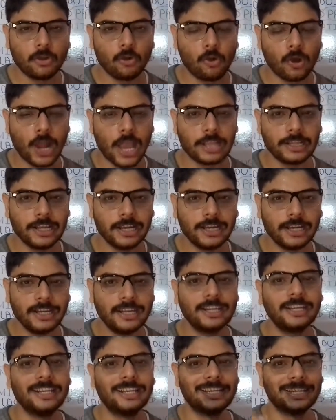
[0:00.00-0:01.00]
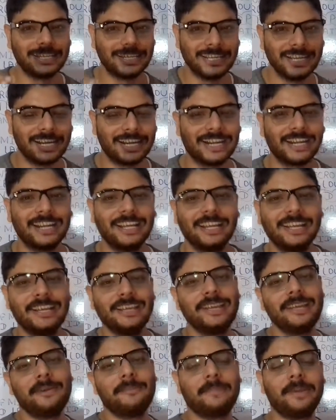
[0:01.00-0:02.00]
or either here
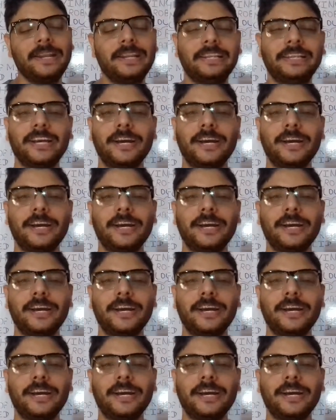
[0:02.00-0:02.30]
main